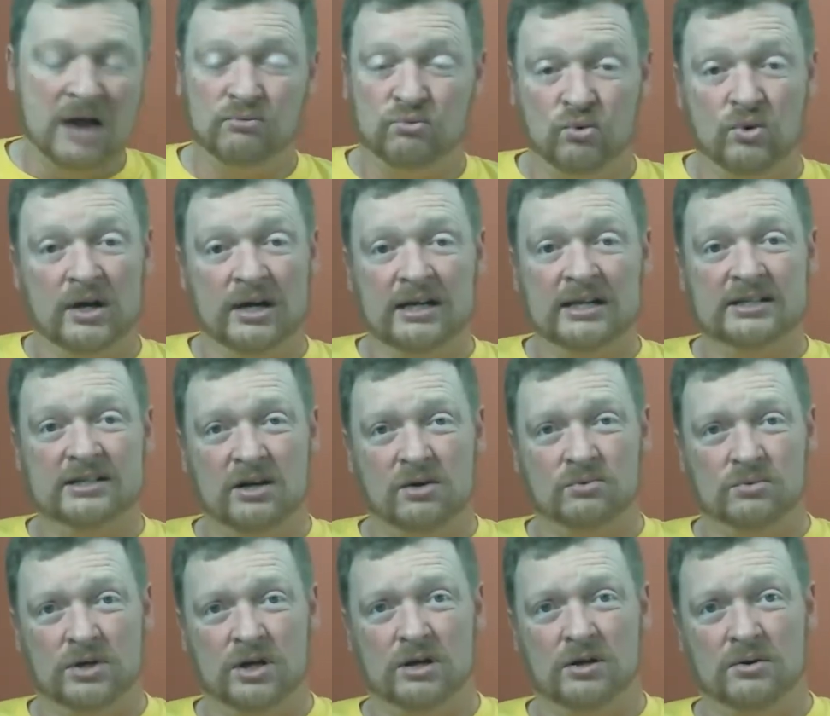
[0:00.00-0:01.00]
really
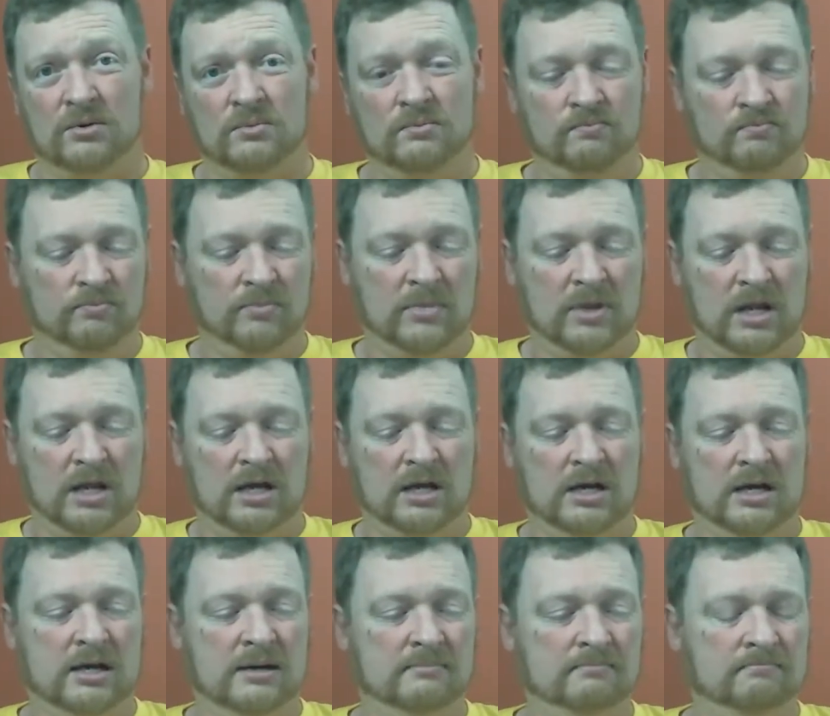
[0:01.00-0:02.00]
don't know.
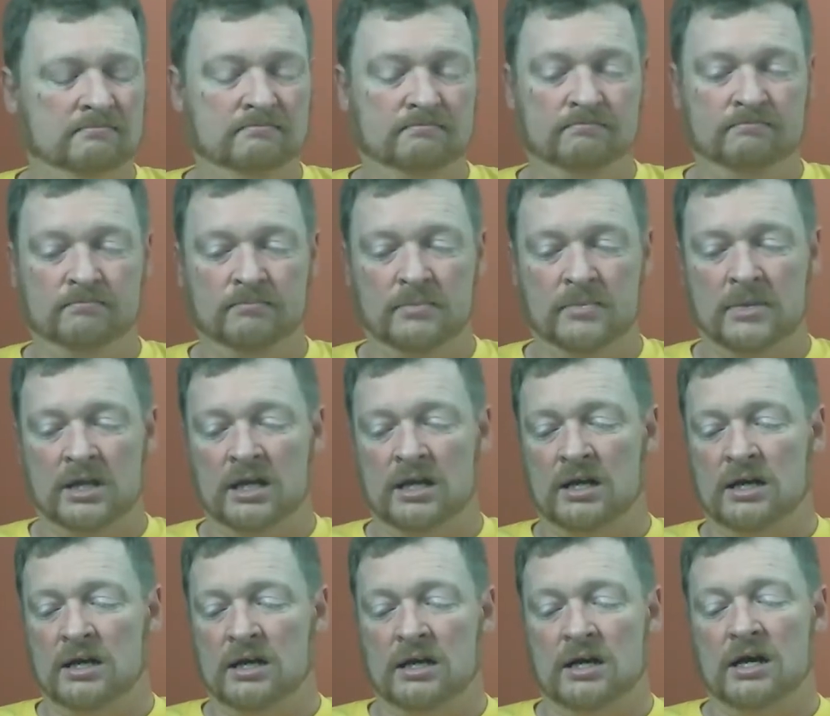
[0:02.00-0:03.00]

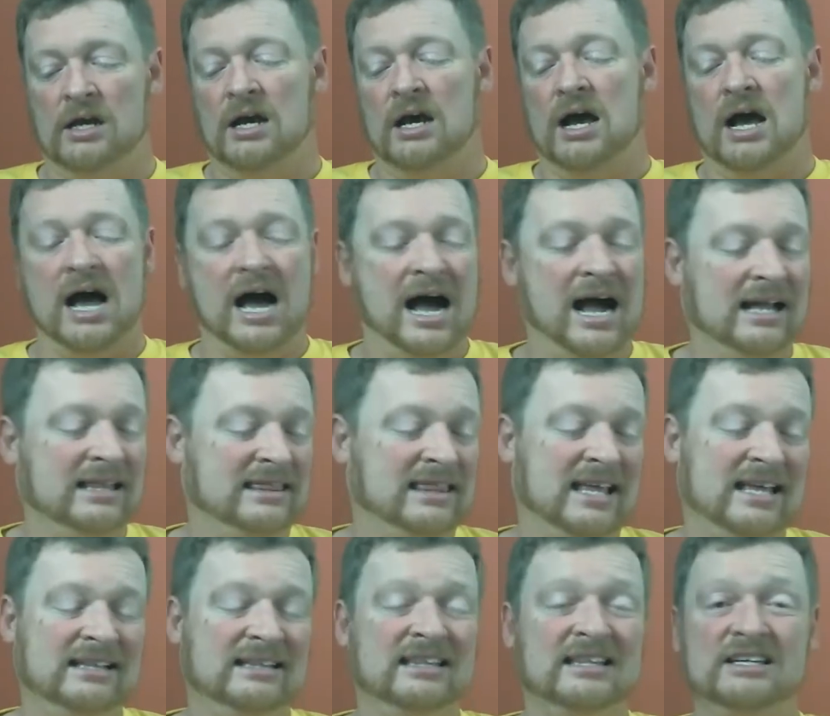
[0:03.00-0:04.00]
I
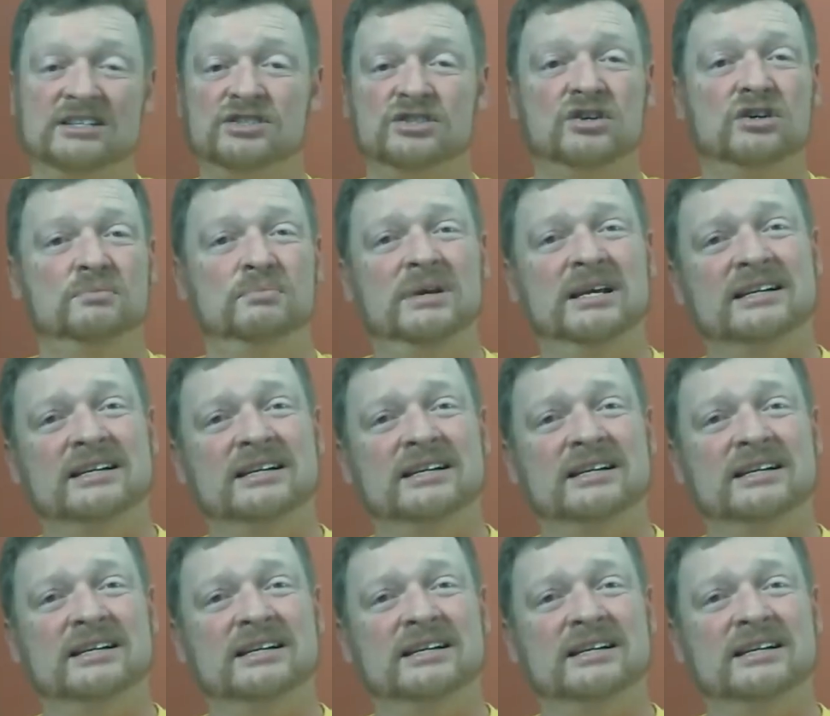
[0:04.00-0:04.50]
think this could be